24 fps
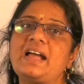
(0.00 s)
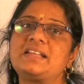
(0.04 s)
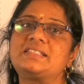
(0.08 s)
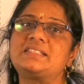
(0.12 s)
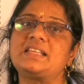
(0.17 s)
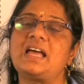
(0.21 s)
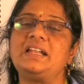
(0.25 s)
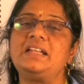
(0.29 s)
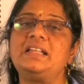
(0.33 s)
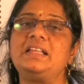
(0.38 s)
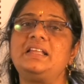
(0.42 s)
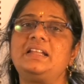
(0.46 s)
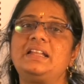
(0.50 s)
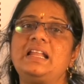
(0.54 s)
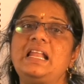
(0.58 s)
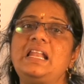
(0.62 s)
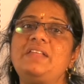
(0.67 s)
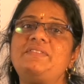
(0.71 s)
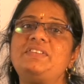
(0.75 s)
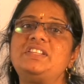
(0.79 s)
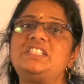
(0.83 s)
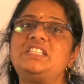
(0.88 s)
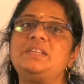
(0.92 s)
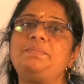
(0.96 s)
and the
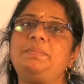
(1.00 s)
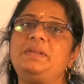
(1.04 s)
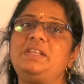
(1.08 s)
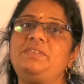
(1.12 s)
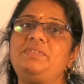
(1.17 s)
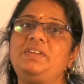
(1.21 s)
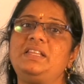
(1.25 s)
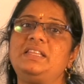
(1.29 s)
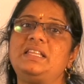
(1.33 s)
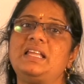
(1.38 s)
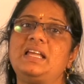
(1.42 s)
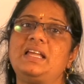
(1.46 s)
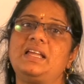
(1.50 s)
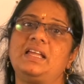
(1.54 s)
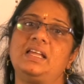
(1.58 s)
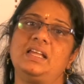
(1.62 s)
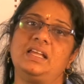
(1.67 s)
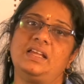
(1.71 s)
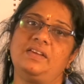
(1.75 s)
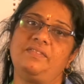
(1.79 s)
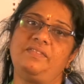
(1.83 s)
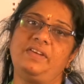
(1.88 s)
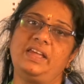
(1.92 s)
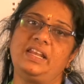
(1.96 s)
relevancy between the
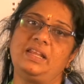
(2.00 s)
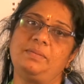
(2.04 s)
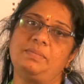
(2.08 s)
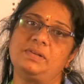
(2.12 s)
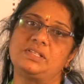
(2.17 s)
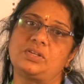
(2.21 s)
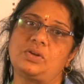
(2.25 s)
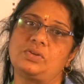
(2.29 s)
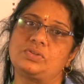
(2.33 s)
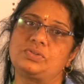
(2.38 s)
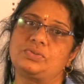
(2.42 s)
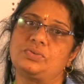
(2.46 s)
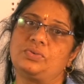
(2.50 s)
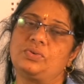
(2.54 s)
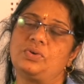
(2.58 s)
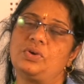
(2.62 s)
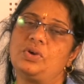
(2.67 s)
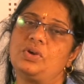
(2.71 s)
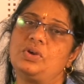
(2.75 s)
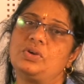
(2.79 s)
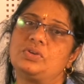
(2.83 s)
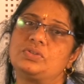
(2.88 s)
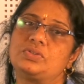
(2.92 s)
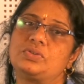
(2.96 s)
variables also.
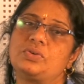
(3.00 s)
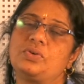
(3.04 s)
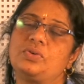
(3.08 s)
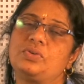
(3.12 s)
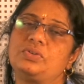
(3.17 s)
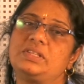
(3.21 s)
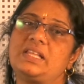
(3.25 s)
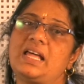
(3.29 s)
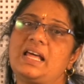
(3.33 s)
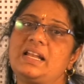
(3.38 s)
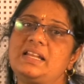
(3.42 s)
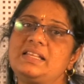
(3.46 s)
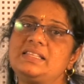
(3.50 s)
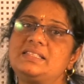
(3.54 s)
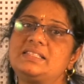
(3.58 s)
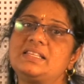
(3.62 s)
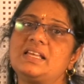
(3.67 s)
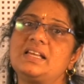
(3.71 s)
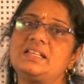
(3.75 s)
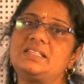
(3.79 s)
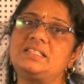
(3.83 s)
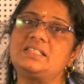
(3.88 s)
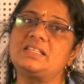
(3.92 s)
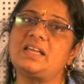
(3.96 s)
So the
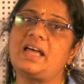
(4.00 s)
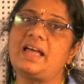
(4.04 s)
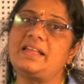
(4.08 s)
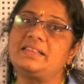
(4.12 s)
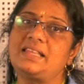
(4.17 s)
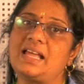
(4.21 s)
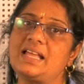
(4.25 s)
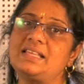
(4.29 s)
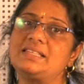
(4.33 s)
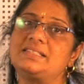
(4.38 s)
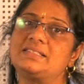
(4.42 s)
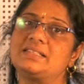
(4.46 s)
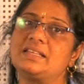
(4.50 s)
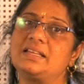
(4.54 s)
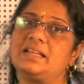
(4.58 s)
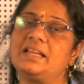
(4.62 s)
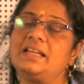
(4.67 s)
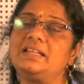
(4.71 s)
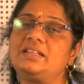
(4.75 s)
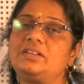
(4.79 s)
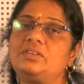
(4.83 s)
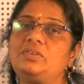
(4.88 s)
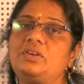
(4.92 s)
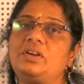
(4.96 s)
research thus
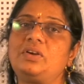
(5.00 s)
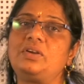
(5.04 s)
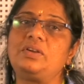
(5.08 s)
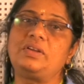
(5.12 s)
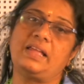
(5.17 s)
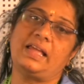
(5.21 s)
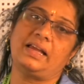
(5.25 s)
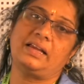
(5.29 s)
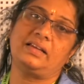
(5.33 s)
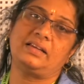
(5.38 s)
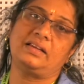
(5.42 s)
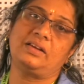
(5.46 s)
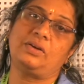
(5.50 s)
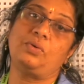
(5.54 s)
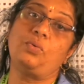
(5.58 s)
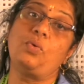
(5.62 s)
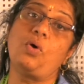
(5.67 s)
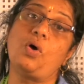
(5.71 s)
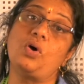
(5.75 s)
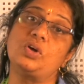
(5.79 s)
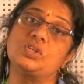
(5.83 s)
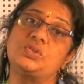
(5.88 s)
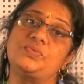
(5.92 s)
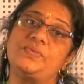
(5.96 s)
it
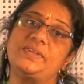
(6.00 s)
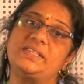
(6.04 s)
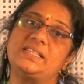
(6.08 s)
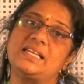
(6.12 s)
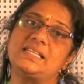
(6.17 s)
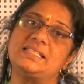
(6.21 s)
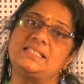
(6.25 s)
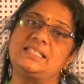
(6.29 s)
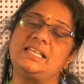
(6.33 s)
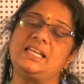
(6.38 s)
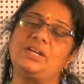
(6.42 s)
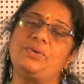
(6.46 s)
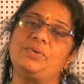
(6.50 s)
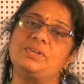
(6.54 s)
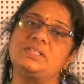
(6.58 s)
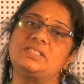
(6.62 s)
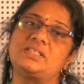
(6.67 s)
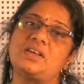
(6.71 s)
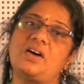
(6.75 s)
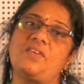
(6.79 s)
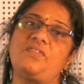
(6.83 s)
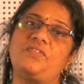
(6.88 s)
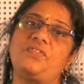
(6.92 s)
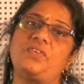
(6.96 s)
goes with the sequence
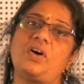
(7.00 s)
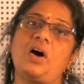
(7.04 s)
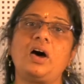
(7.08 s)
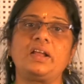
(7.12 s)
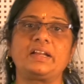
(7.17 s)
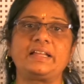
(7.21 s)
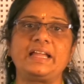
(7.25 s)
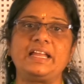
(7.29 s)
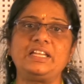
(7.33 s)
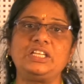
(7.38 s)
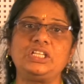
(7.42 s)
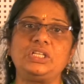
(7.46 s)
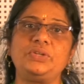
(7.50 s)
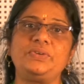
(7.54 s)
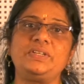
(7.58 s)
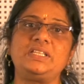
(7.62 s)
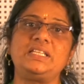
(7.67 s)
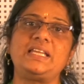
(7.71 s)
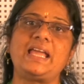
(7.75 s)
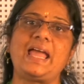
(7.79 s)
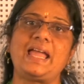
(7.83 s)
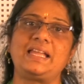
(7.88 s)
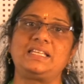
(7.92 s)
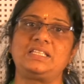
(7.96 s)
of or
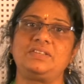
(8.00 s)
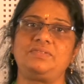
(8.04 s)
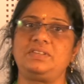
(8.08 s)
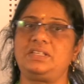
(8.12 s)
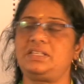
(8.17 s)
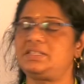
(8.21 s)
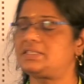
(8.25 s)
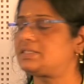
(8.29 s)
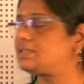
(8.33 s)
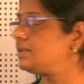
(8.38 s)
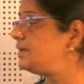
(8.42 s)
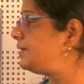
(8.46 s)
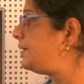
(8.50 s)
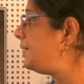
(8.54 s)
continuity activities.